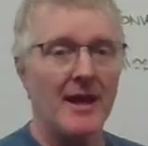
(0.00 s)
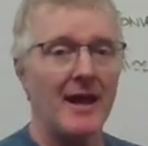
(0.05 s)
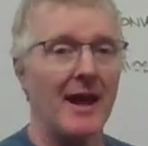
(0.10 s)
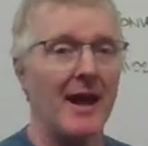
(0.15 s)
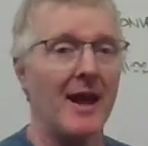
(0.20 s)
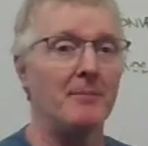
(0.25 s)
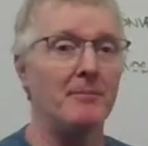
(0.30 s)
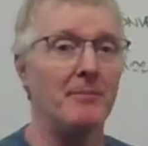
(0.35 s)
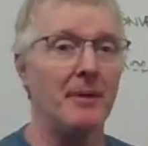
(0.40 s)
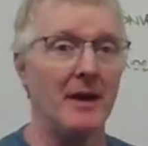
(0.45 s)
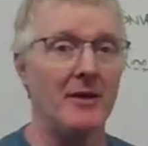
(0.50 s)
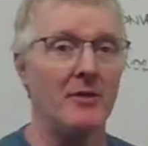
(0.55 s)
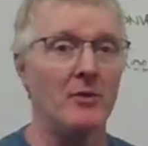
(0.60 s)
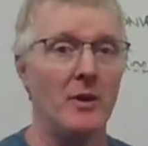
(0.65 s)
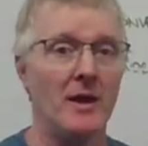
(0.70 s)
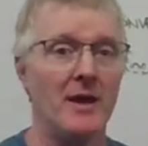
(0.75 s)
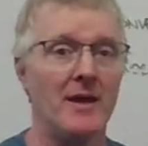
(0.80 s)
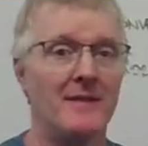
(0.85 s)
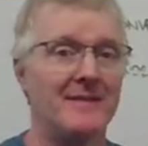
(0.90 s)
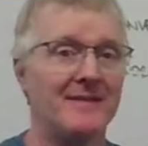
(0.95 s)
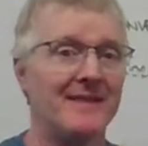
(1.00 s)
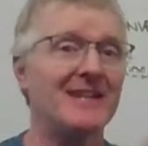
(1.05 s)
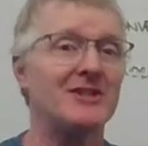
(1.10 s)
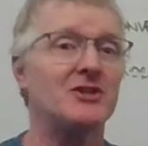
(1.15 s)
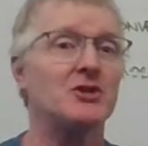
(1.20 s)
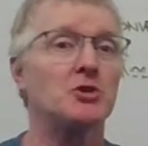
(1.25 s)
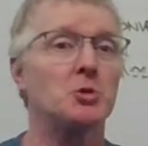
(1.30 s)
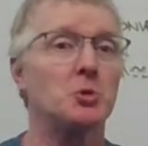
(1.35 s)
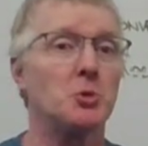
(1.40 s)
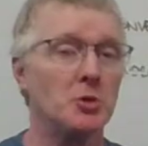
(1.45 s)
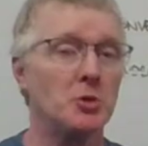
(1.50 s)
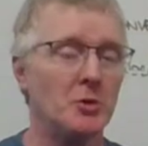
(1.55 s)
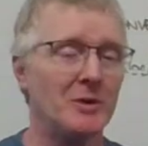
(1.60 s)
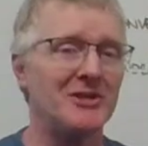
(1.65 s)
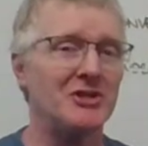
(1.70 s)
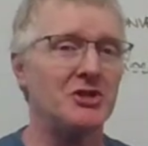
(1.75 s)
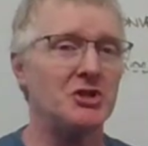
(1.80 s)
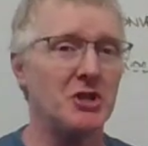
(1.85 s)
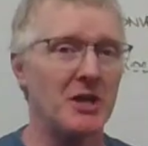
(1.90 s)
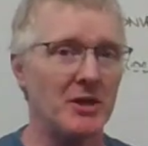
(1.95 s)
And by the way, that's true
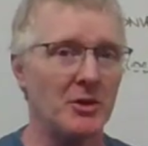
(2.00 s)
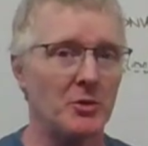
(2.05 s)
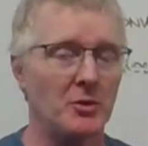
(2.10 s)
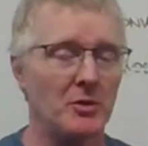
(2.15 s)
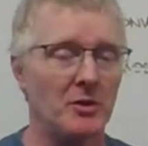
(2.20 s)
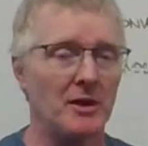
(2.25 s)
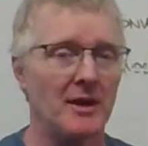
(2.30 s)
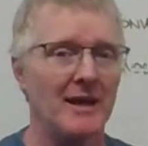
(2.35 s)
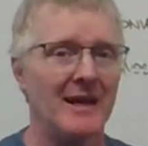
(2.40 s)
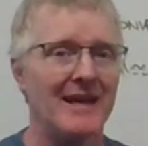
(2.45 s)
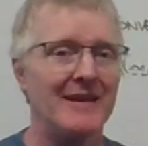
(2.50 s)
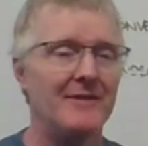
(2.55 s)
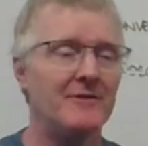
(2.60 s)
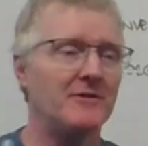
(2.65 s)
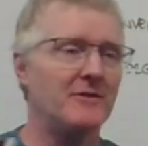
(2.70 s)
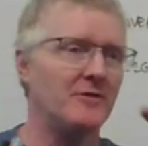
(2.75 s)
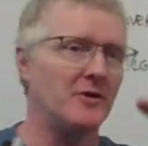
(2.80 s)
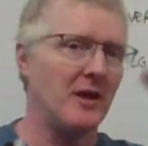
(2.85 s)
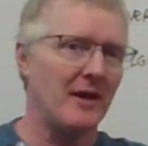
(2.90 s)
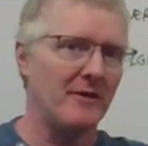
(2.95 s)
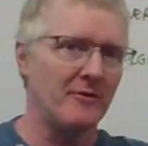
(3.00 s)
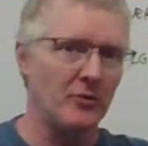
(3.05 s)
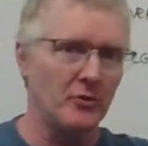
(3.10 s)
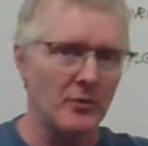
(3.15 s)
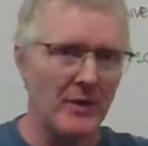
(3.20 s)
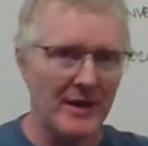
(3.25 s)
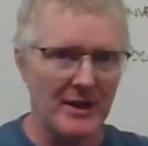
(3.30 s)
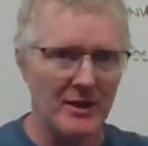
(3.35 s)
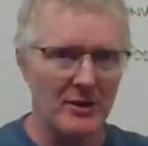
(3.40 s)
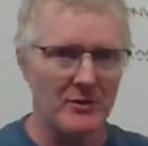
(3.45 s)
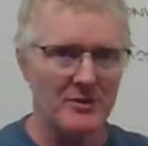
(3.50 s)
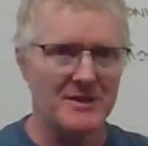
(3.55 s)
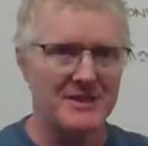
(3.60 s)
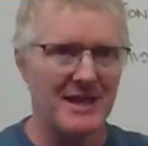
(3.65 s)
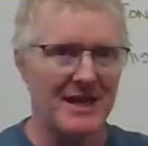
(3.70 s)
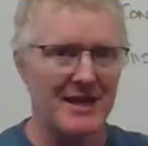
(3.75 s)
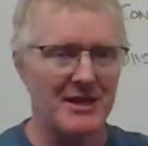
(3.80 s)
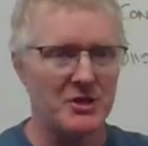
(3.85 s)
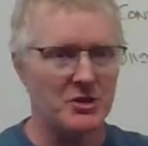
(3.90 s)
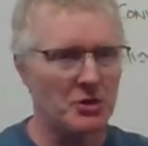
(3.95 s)
in general. Even if you have a regular
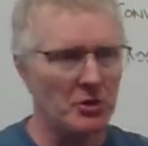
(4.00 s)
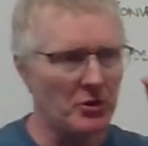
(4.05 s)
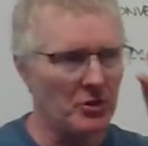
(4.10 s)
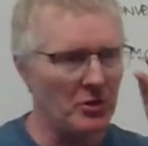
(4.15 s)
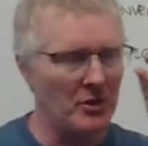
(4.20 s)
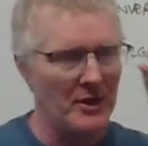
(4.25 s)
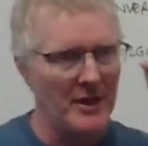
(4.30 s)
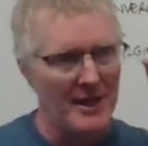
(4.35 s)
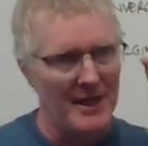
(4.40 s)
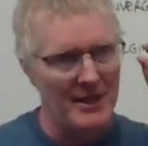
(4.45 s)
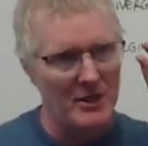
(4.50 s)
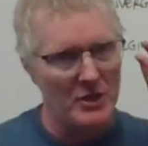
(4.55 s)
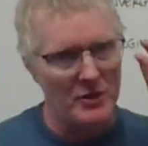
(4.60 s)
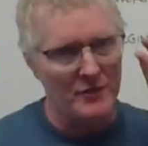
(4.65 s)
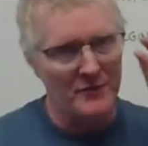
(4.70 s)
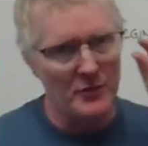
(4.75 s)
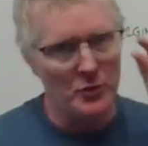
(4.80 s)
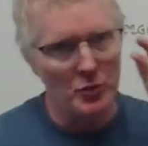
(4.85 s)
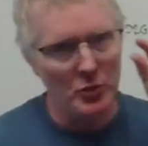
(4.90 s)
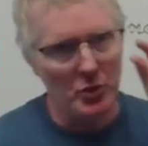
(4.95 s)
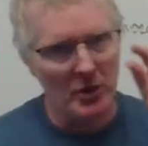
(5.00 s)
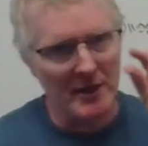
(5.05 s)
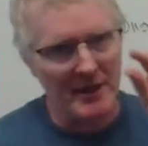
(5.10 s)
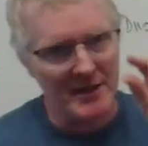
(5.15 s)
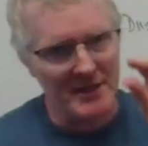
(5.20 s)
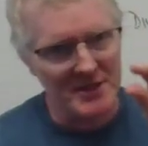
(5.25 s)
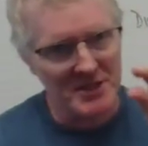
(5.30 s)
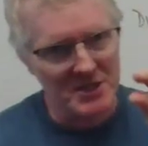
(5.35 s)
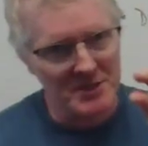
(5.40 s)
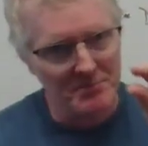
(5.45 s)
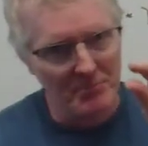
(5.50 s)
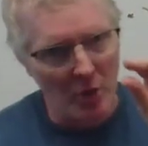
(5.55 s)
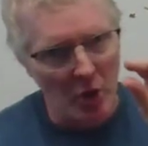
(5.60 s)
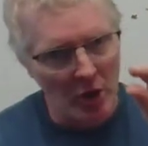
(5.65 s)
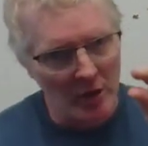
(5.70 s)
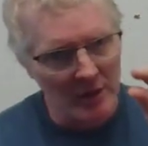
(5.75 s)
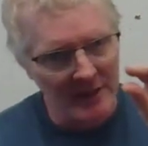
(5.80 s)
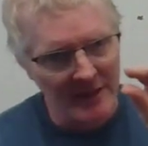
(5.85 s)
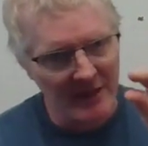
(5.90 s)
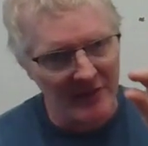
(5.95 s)
sized circle, if you look at a
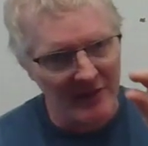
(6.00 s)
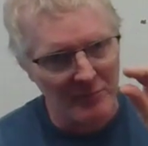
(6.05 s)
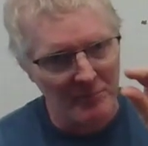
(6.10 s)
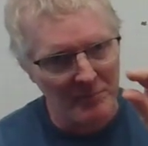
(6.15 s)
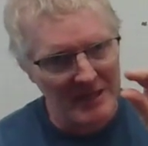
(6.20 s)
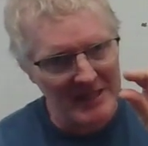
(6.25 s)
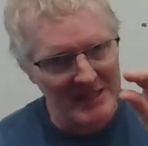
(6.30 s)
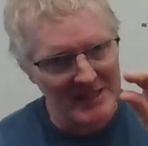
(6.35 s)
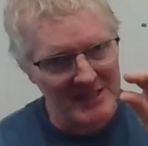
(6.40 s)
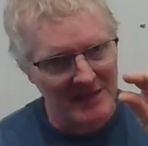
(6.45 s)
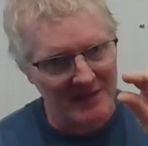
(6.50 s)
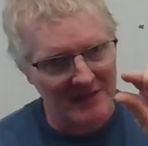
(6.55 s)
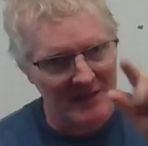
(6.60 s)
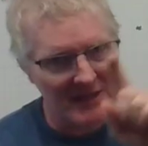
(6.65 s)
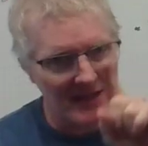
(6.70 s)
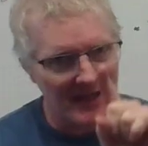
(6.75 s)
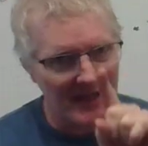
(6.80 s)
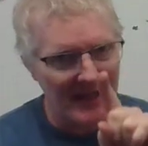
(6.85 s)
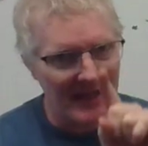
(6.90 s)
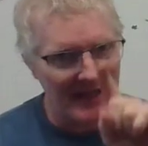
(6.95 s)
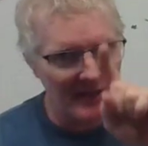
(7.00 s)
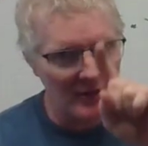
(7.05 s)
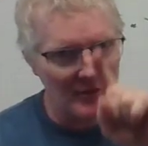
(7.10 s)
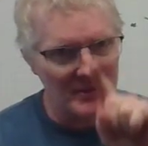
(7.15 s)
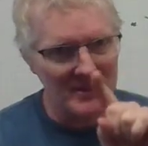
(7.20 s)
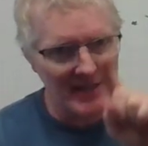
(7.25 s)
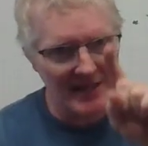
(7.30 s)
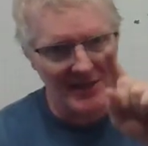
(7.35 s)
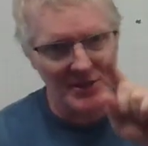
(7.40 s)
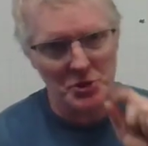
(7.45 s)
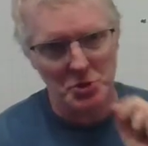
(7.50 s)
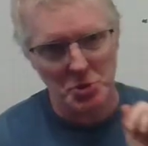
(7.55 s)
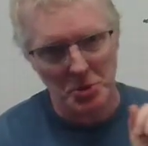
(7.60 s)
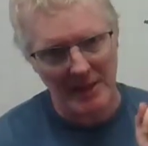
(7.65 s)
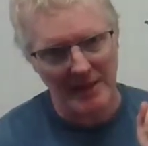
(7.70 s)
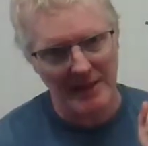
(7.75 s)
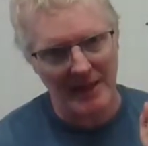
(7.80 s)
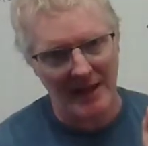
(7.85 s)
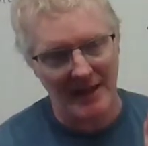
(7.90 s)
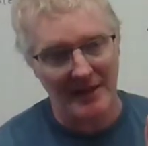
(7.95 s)
small enough piece of it, it looks like a
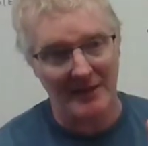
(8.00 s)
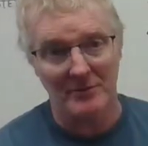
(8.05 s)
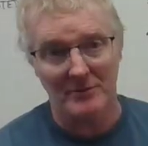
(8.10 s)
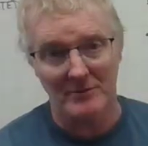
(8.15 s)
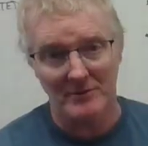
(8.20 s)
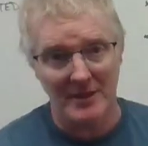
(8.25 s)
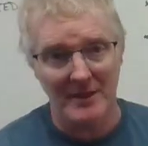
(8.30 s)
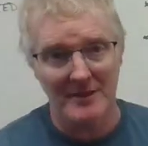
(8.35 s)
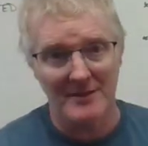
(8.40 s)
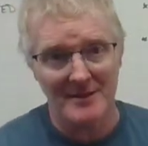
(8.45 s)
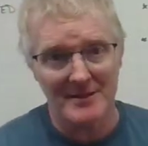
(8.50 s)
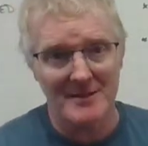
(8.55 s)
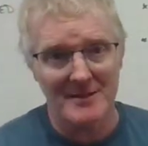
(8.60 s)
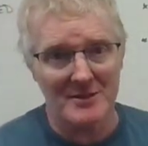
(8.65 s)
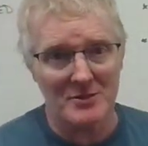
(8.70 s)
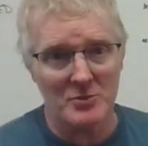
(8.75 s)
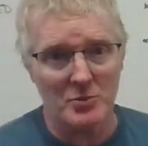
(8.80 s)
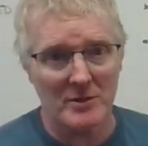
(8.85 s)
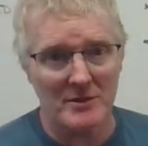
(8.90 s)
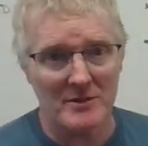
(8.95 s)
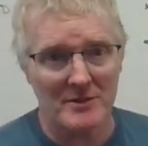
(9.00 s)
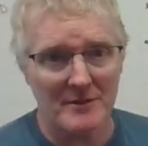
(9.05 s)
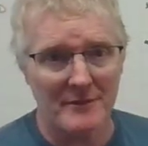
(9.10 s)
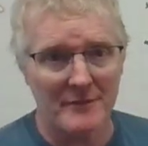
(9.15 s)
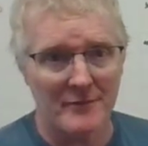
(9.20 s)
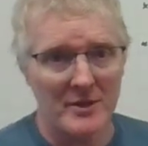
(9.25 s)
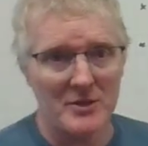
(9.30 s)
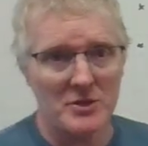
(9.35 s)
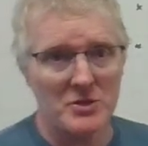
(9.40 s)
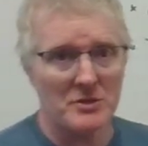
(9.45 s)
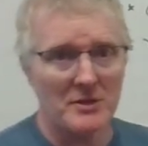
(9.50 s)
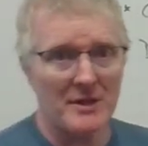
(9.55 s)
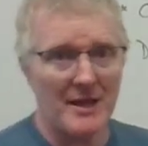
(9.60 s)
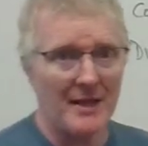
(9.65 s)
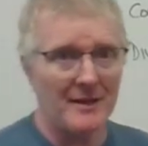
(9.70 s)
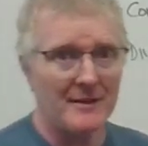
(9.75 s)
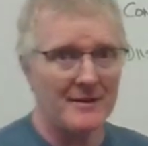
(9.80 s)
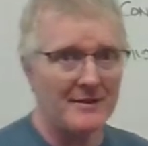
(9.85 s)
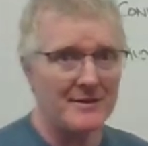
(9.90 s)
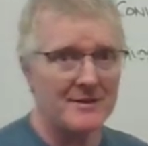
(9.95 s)
straight line, right? This is what differential
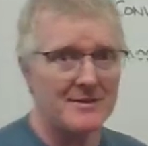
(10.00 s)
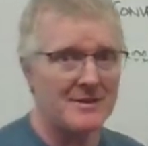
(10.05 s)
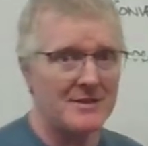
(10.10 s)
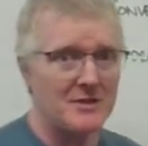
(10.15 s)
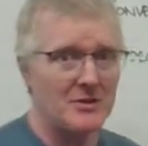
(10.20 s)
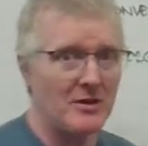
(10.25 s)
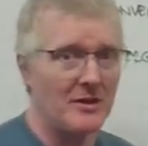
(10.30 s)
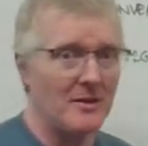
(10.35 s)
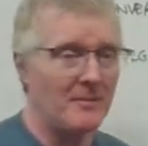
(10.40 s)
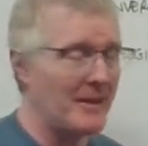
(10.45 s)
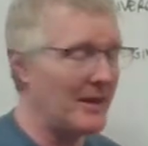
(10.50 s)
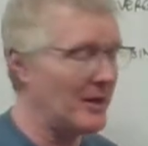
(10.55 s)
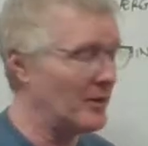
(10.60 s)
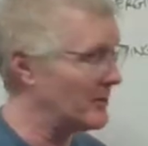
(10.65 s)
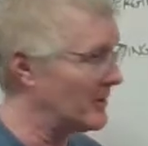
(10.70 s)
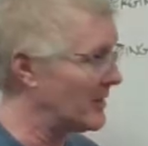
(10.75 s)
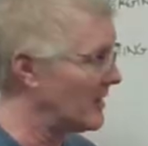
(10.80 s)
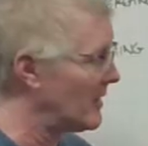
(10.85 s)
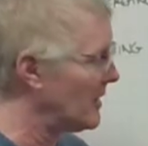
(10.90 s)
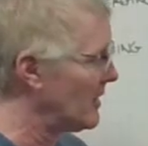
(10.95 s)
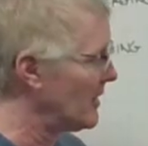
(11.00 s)
calculus is all about.